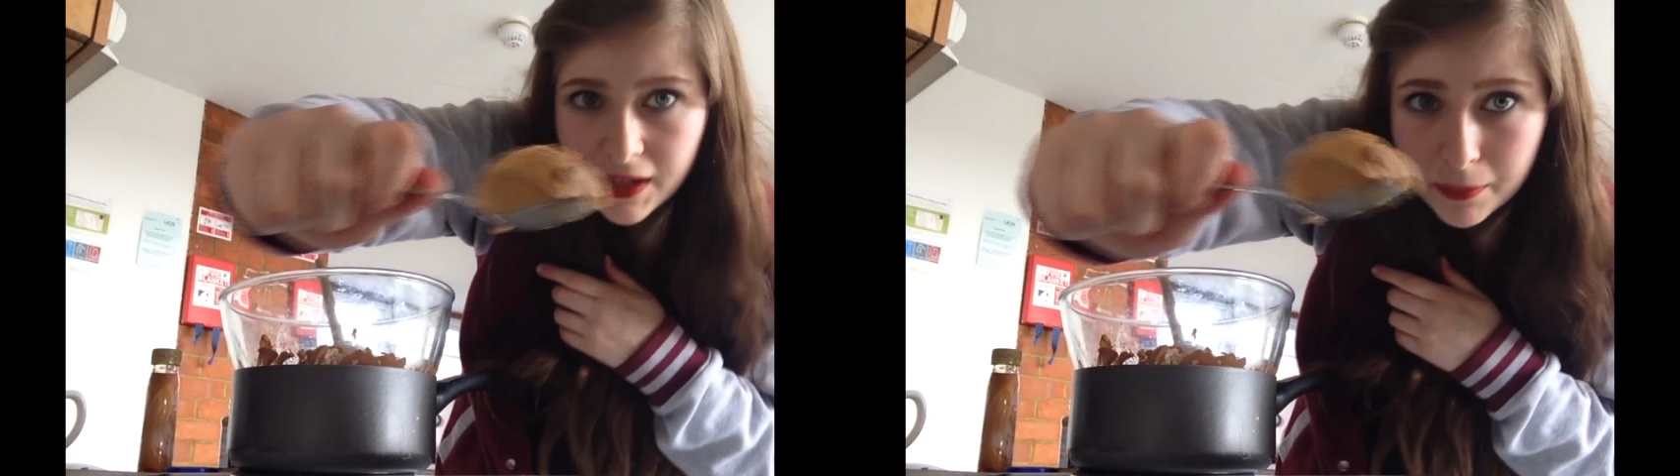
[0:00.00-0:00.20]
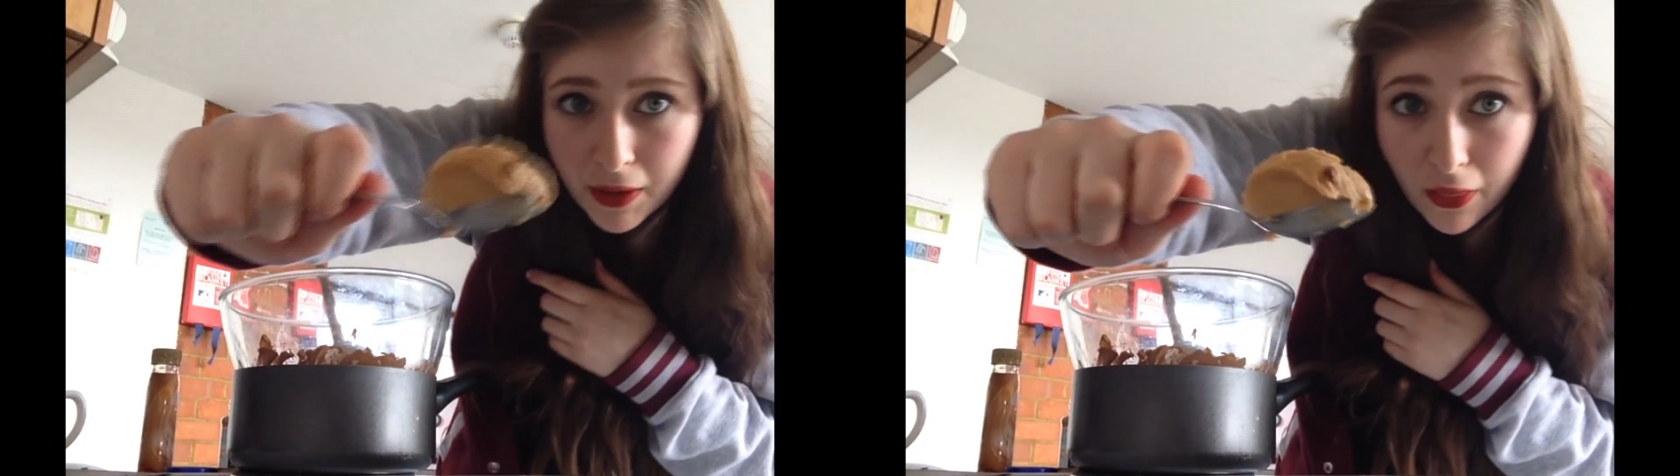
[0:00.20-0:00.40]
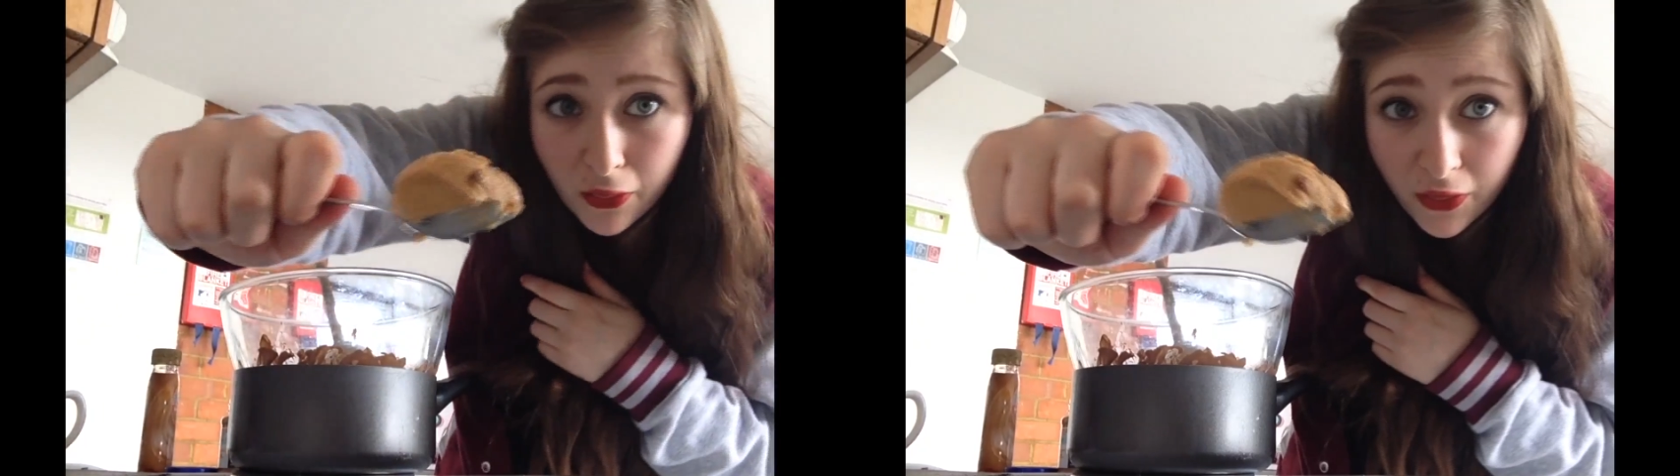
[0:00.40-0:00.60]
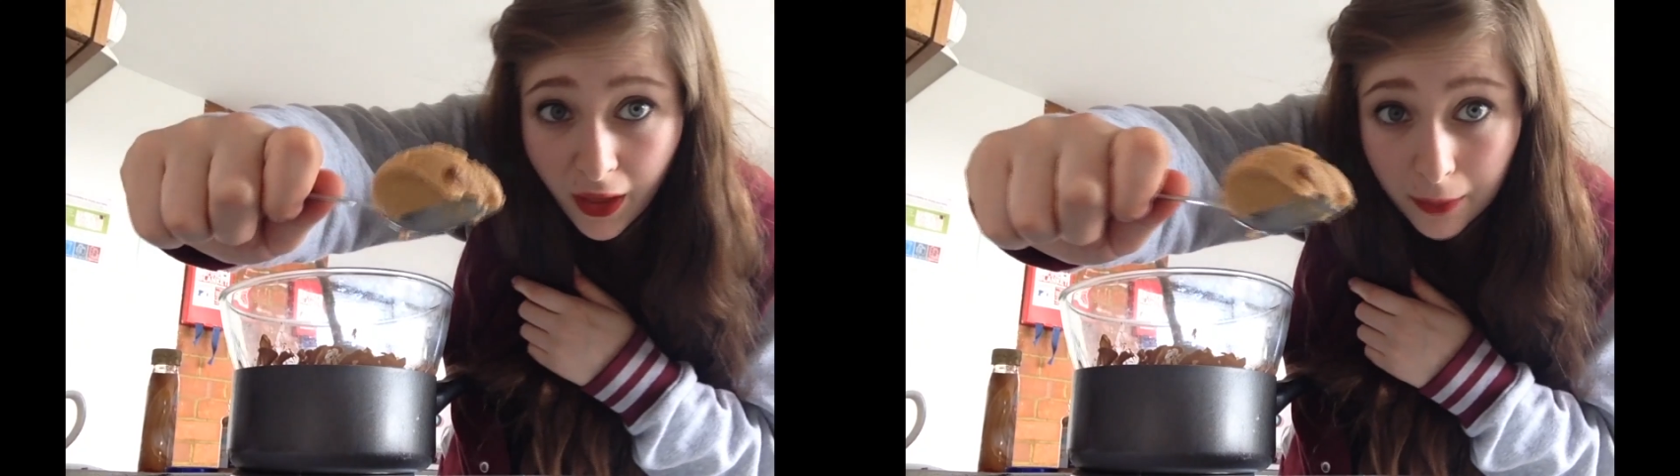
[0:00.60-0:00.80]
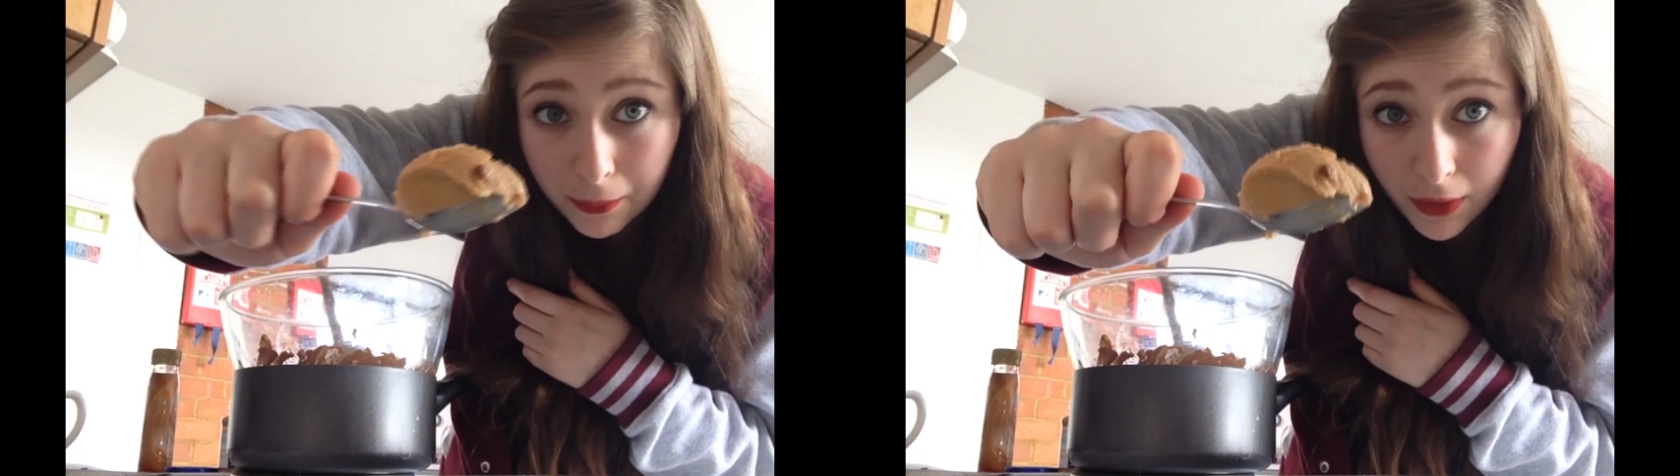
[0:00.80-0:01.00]
I add
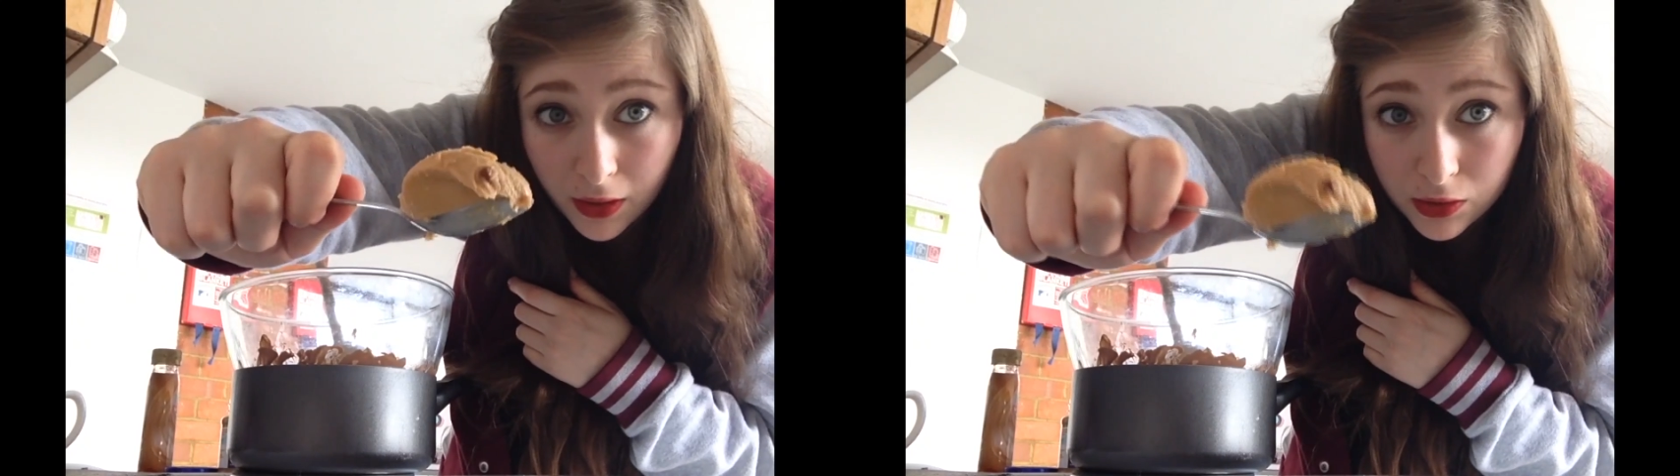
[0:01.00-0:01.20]
about that